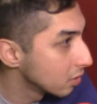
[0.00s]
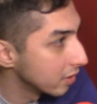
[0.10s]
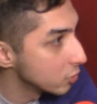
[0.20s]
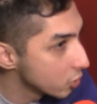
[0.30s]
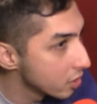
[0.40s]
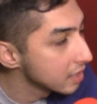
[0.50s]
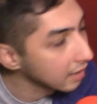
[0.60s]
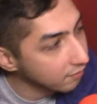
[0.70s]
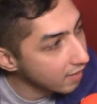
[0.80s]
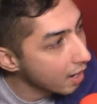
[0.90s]
their journey
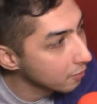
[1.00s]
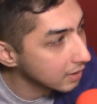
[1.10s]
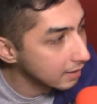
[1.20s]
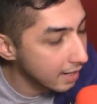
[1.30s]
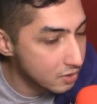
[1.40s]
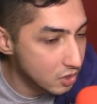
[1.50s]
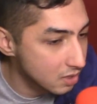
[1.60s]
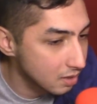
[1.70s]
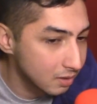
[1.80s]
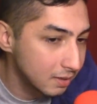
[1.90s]
they found it, and
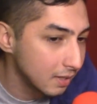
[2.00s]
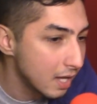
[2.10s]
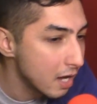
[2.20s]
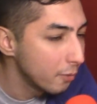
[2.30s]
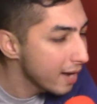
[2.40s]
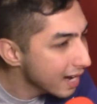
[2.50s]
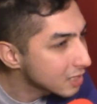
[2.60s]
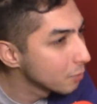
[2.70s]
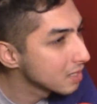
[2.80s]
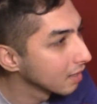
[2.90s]
just the
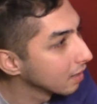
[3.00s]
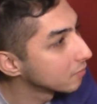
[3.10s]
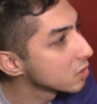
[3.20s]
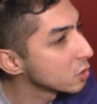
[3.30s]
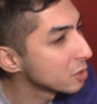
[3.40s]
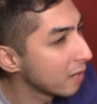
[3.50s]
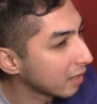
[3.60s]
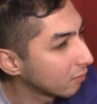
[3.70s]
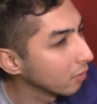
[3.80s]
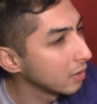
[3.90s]
reaction was a little
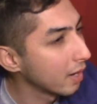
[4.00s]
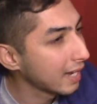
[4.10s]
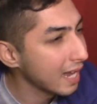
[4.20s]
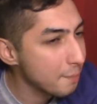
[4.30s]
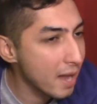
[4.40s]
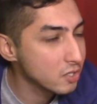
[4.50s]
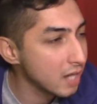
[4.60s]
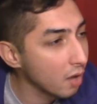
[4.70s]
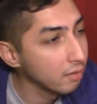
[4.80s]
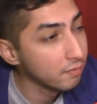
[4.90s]
disrespectful. I can't imagine
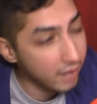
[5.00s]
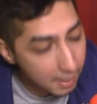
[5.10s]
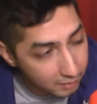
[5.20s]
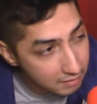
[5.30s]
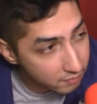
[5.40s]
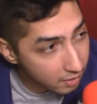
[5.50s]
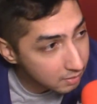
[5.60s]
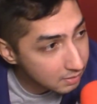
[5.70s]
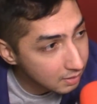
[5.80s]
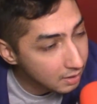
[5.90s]
how the family
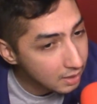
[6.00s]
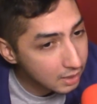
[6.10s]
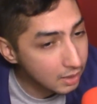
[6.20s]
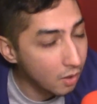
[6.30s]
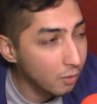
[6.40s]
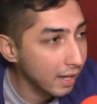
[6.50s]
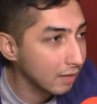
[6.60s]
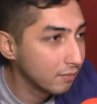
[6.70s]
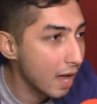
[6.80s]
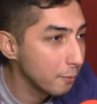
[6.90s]
felt. Like
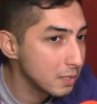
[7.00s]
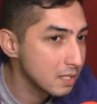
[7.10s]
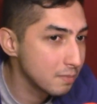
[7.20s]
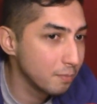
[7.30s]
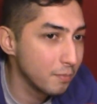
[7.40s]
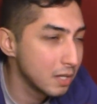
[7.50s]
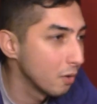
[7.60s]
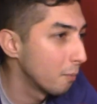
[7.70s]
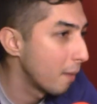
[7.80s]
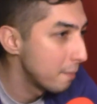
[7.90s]
if that was
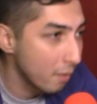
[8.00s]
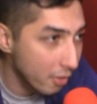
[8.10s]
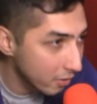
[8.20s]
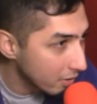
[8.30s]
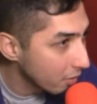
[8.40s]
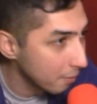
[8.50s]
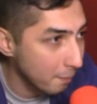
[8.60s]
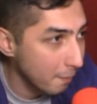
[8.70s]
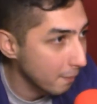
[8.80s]
my brother or